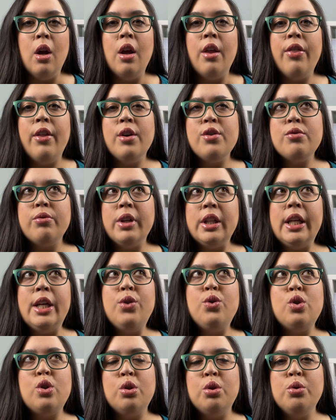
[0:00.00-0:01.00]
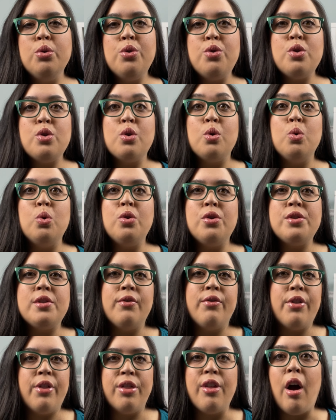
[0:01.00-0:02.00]
there's really two schools
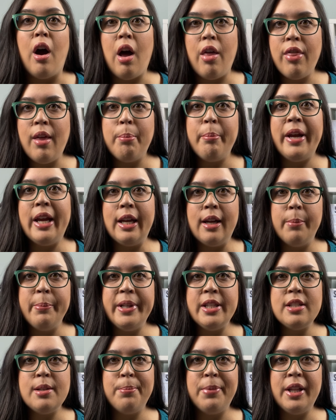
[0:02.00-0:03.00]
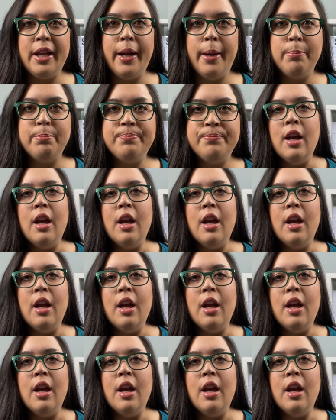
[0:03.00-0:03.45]
of thought that might come into play.